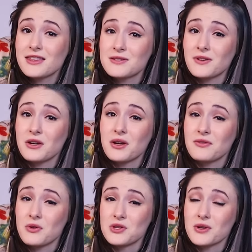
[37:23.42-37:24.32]
this video
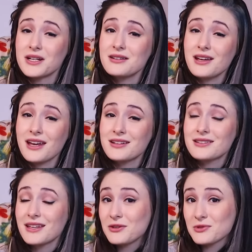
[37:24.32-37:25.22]
if you enjoyed it,
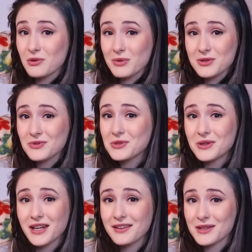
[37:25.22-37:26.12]
and thank you so much for
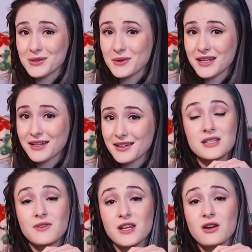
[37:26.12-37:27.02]
tuning in this week.
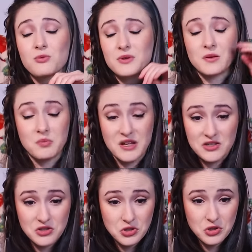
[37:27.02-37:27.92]
This video was a
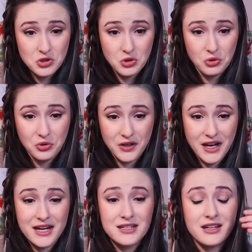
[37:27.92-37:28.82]
beast to
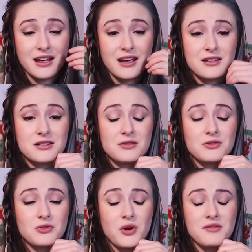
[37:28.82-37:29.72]
create and
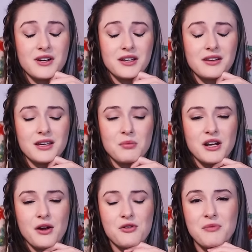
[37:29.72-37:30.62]
quite frankly a
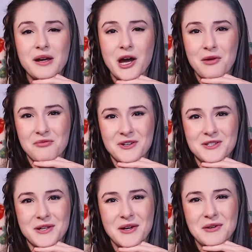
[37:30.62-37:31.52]
bit out of my
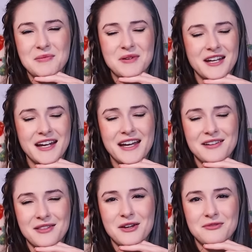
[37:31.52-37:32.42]
comfort zone, but I
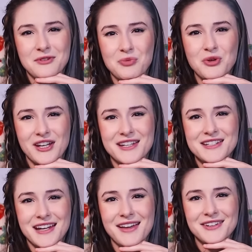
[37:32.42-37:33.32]
had a lot of fun putting it
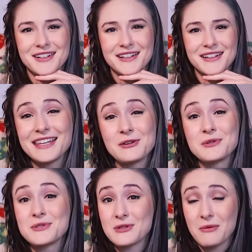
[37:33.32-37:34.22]
together. Thank
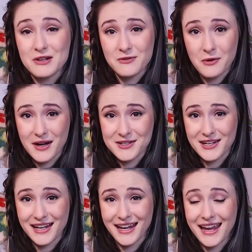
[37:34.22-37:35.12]
you so much for
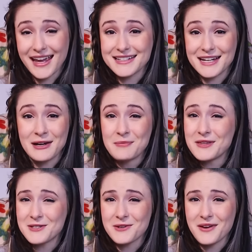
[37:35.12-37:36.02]
watching, and I hope
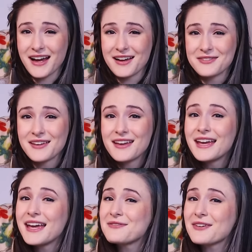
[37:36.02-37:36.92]
that you have
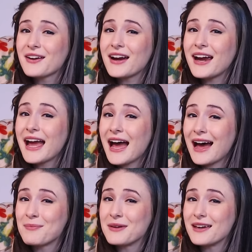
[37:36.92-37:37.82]
a very
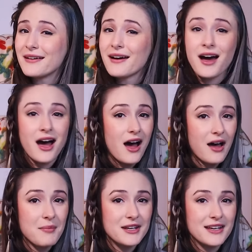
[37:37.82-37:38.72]
happy
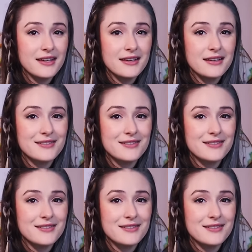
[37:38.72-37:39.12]
Hobbity